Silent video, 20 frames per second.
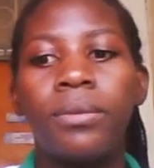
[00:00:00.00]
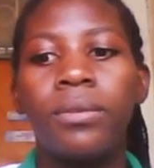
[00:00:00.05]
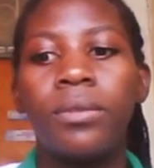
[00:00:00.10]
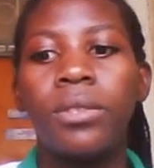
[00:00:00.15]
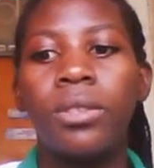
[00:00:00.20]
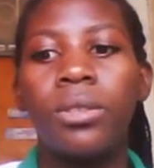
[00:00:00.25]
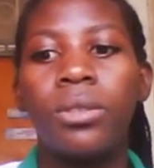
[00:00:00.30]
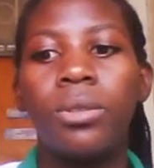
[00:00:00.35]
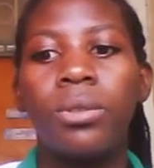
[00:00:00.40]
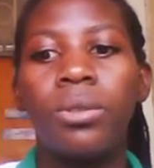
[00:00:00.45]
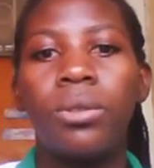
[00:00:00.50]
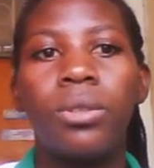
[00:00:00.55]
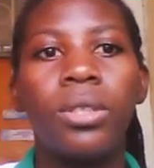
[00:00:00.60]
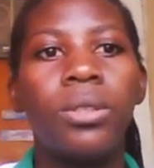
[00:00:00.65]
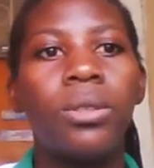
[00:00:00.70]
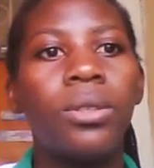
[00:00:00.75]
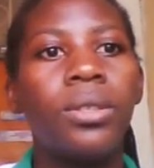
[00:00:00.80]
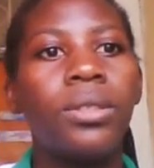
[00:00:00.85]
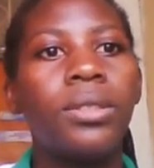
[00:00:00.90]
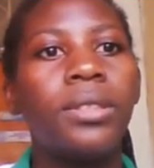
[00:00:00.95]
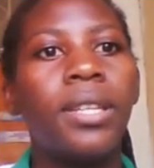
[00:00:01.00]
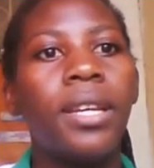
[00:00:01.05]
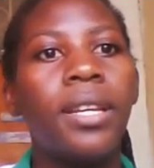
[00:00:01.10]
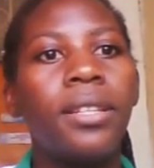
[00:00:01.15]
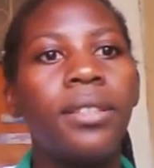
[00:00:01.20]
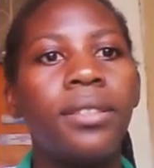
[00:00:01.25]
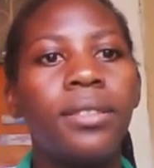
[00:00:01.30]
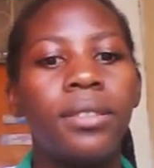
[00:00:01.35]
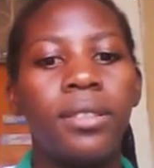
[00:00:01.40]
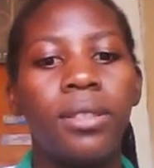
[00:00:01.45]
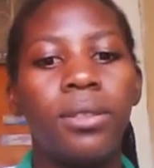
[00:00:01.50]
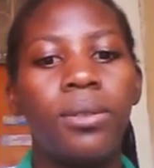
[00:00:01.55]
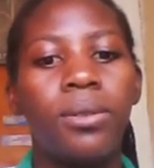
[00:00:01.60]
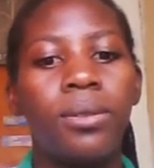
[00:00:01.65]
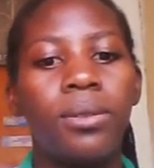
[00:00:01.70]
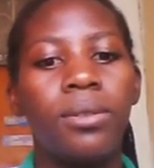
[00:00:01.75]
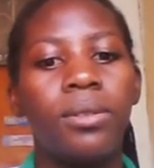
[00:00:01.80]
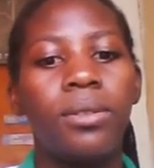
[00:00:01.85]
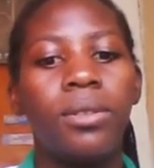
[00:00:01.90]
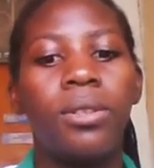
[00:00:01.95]
So equal signs
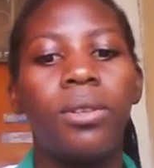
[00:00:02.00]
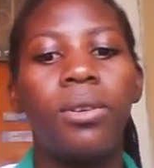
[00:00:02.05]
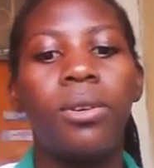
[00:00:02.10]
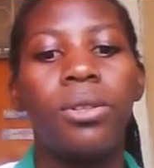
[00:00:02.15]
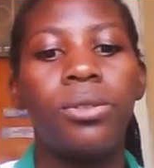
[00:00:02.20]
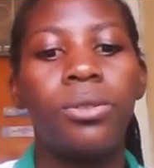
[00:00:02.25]
equal to